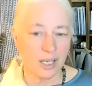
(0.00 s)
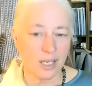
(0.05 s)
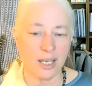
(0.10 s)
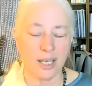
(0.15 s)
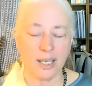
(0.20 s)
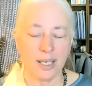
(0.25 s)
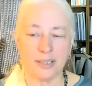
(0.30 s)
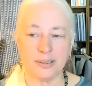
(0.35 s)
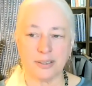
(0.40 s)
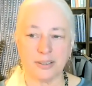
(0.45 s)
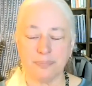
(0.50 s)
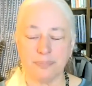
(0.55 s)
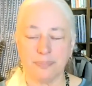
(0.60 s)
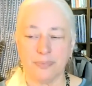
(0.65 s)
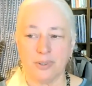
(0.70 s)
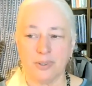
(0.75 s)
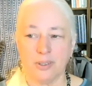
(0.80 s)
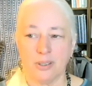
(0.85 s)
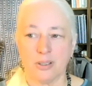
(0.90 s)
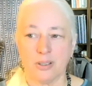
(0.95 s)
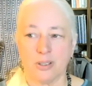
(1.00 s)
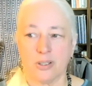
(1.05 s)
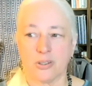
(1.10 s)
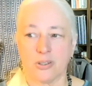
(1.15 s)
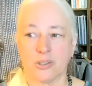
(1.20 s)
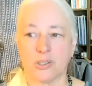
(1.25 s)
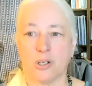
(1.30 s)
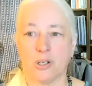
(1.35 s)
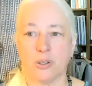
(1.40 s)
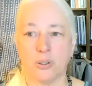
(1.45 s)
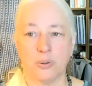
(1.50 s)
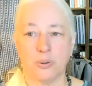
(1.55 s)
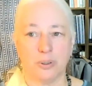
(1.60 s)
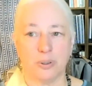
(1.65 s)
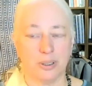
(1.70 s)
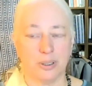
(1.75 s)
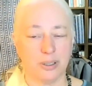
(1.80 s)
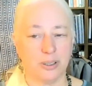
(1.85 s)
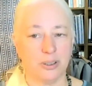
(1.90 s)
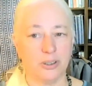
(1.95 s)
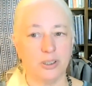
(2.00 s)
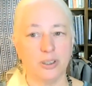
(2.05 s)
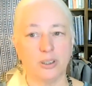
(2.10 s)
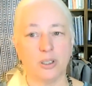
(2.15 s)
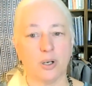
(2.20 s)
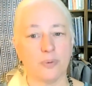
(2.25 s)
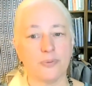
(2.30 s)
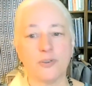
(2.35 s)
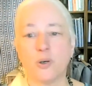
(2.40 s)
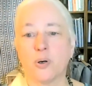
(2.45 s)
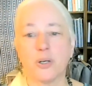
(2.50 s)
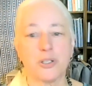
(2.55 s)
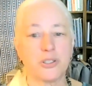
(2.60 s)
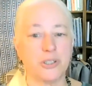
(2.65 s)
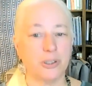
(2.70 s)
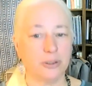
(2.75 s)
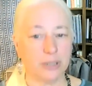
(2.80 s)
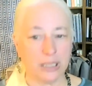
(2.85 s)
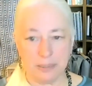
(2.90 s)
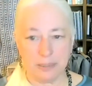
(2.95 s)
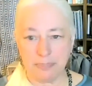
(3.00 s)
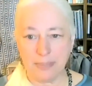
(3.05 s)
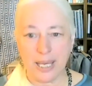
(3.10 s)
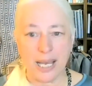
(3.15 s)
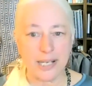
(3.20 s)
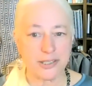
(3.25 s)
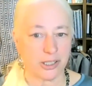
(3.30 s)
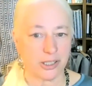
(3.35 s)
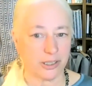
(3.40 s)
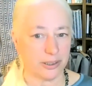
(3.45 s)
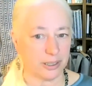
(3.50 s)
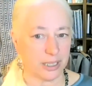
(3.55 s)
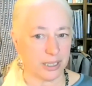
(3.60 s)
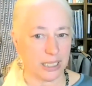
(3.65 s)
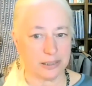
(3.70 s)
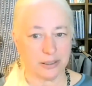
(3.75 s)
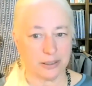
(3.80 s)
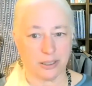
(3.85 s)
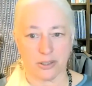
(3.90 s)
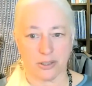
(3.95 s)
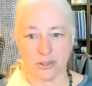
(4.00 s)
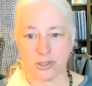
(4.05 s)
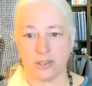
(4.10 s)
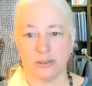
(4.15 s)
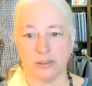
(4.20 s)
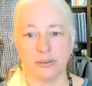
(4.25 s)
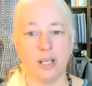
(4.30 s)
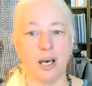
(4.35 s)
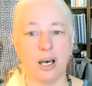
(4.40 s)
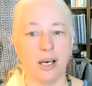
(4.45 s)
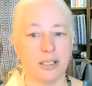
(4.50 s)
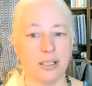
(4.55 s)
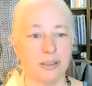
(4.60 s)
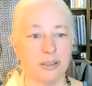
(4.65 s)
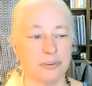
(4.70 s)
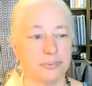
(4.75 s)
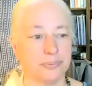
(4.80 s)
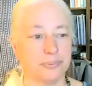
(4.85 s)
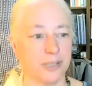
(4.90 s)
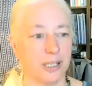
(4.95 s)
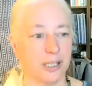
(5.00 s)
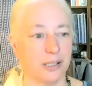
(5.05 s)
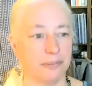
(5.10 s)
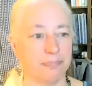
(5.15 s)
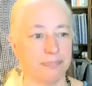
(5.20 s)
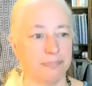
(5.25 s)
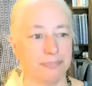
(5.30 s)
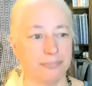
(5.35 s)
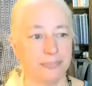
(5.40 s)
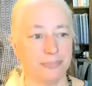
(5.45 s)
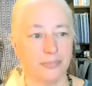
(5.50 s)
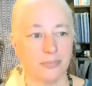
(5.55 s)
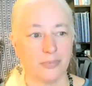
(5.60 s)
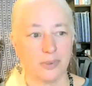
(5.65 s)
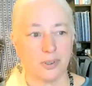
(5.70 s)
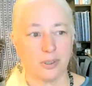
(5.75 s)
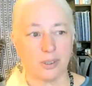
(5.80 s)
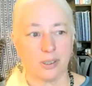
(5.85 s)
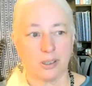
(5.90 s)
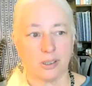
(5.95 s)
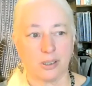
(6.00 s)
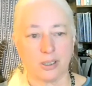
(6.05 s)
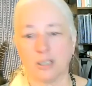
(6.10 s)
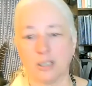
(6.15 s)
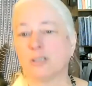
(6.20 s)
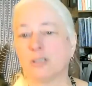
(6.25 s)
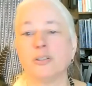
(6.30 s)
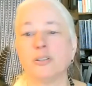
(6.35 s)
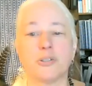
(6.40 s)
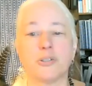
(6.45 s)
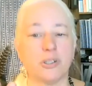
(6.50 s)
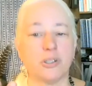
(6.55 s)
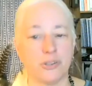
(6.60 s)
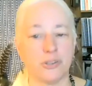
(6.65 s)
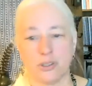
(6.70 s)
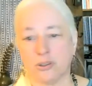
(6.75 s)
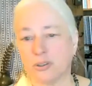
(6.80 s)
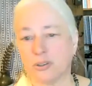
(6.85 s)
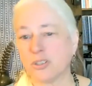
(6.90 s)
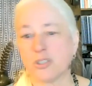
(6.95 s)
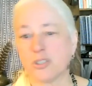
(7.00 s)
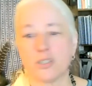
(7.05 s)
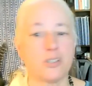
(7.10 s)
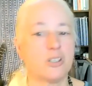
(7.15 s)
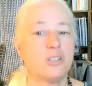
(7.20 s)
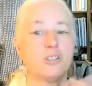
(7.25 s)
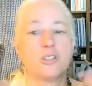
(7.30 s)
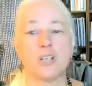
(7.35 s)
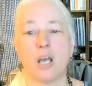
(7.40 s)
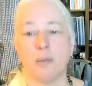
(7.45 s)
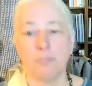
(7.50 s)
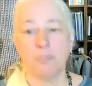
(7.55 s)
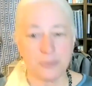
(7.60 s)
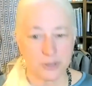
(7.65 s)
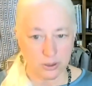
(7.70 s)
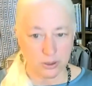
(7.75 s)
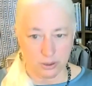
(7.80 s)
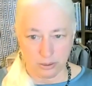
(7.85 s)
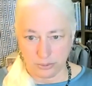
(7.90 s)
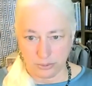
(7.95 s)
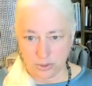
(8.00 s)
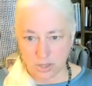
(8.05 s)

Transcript: And so, of course, you can imagine that there's a lot of conclusions you could just jump to.